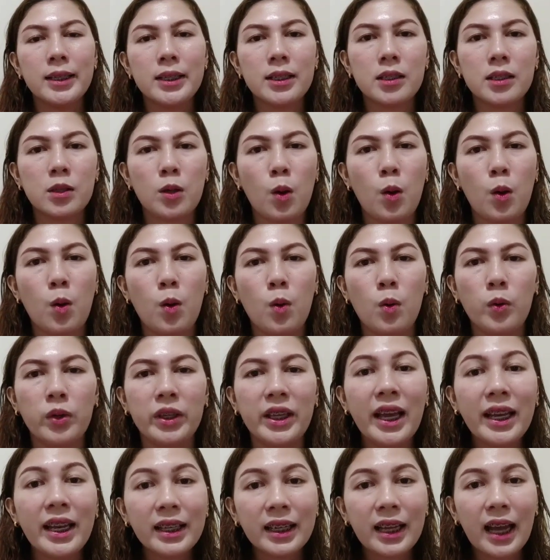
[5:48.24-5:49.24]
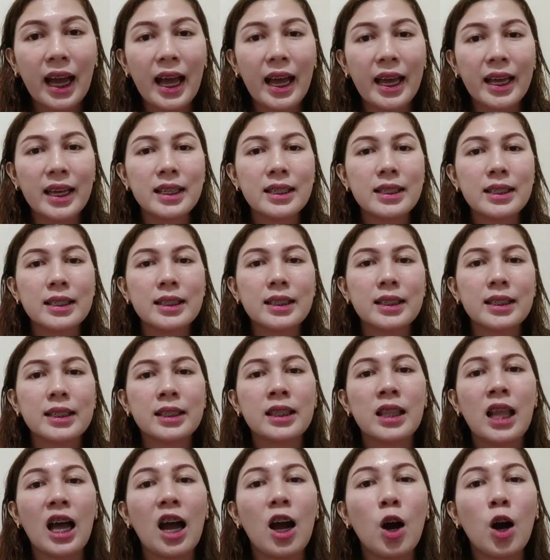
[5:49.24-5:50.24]
So, yan
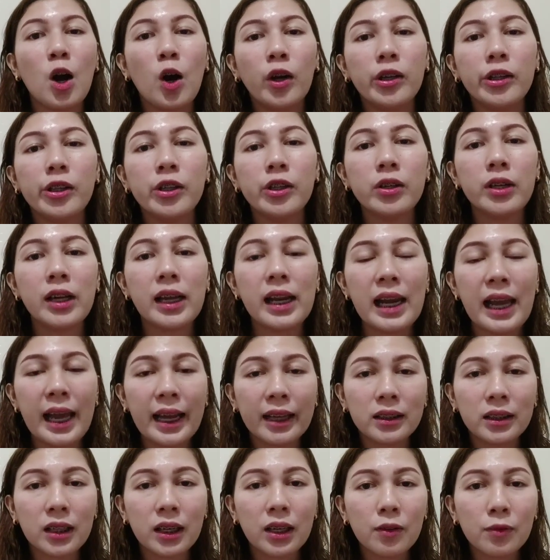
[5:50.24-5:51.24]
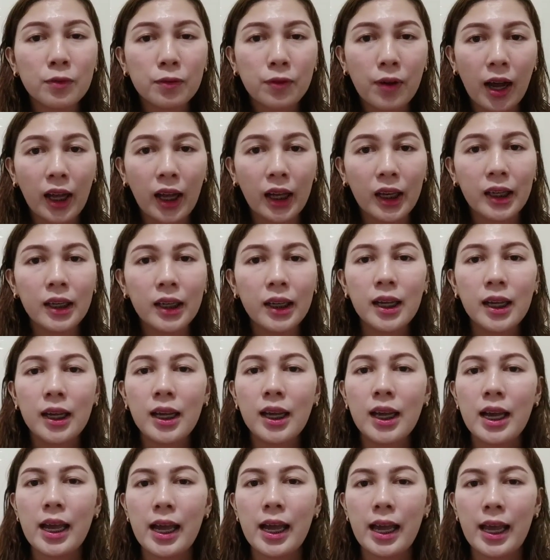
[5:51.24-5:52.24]
guys. Naka-on yung electric fan
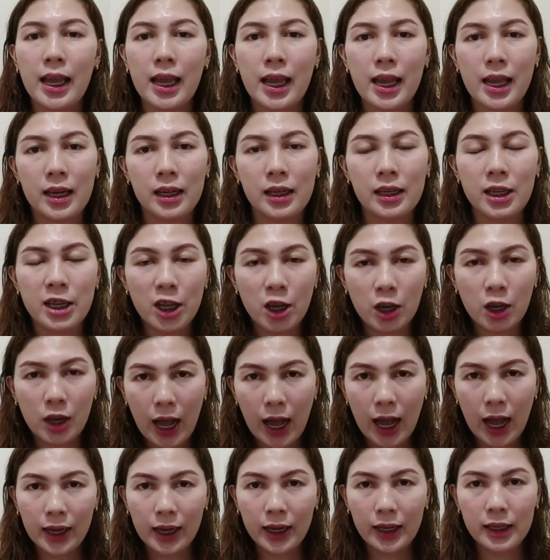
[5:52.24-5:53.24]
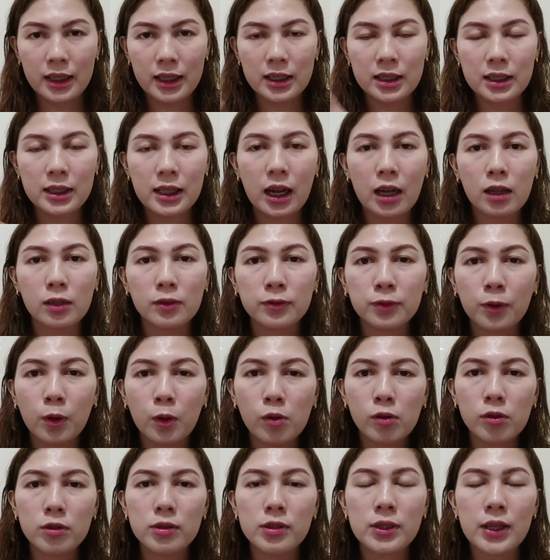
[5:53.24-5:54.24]
and yung hangin is
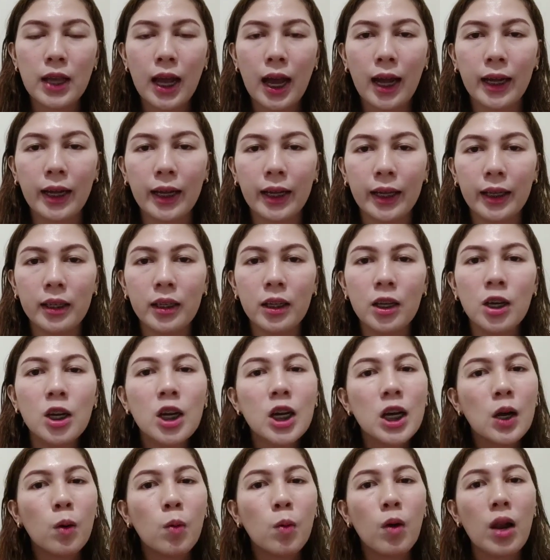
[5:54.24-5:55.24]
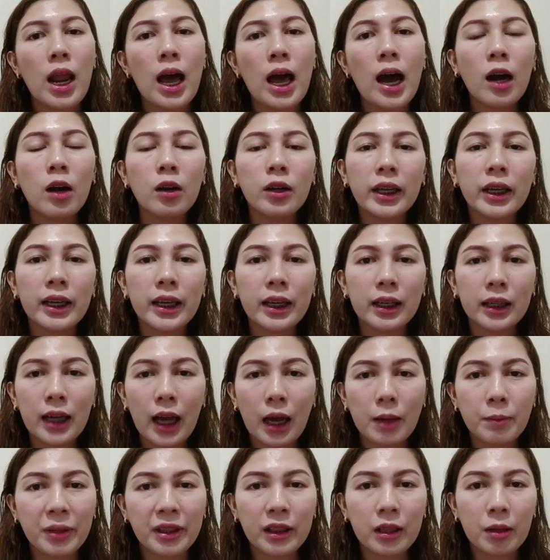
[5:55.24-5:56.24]
naka-focus sa akin. Wala akong
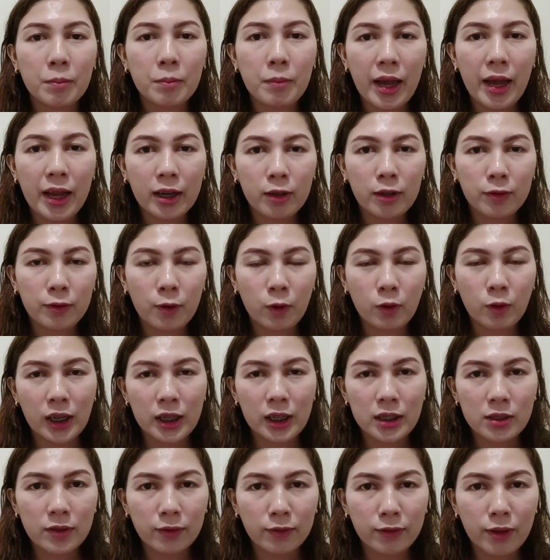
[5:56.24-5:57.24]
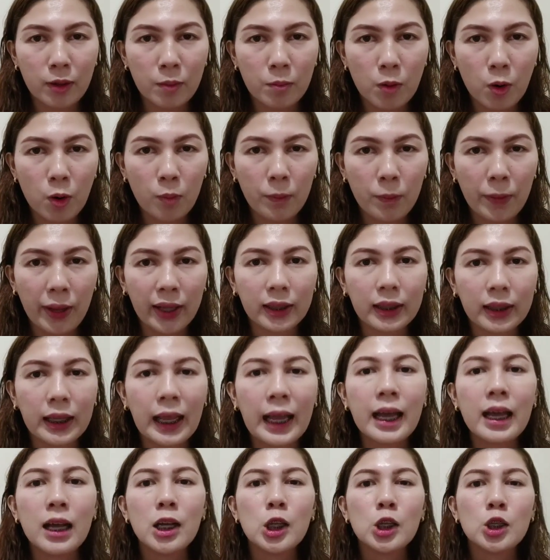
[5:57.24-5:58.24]
ginagamit na microphone as of the moment.
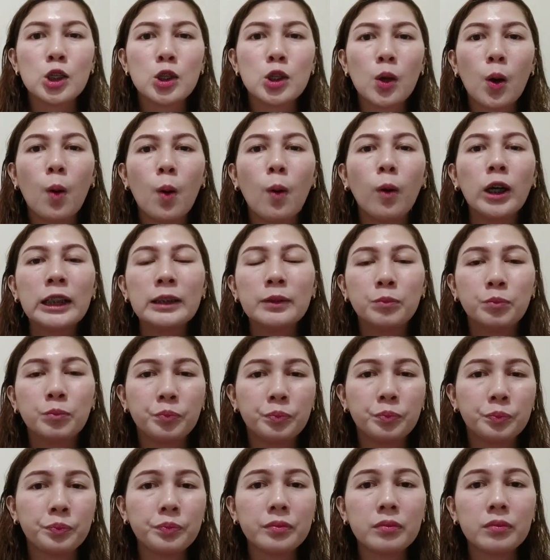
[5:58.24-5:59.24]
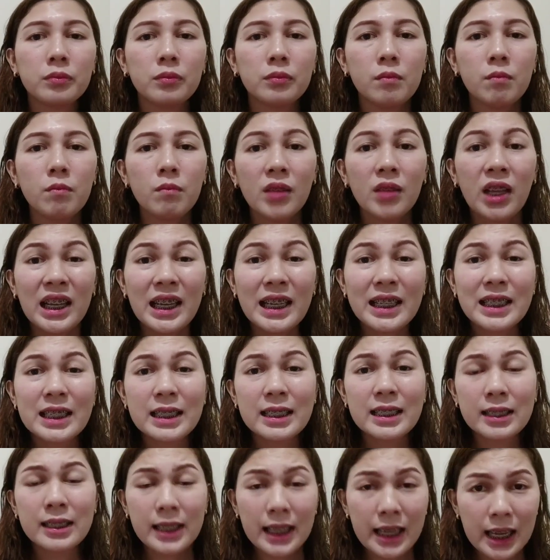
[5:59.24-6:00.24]
So,
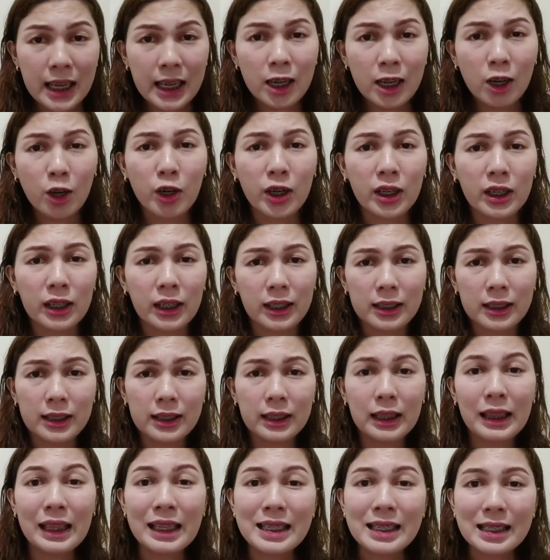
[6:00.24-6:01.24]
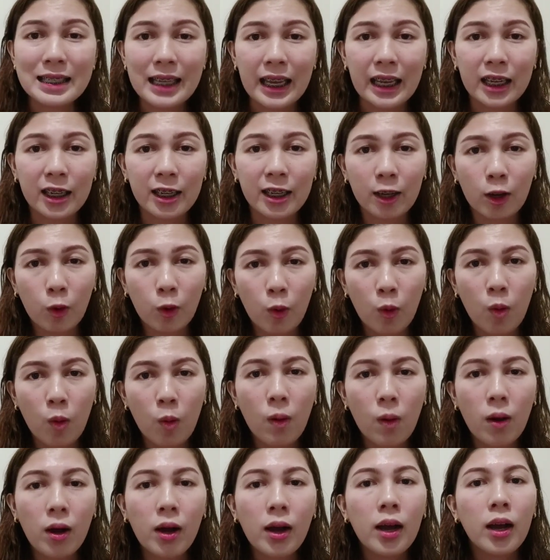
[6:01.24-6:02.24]
let's see or let's listen
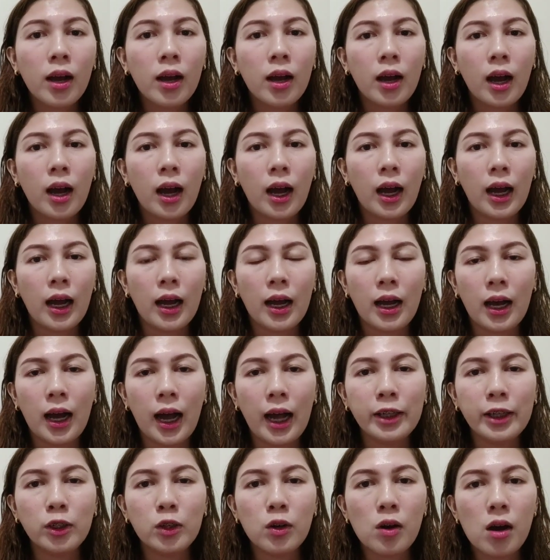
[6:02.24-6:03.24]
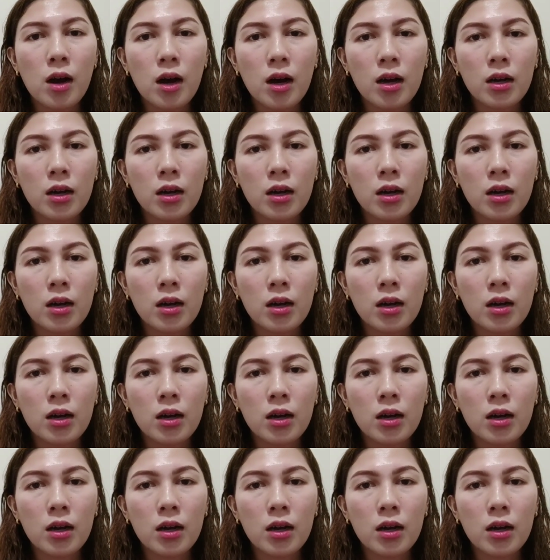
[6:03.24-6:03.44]
kung ano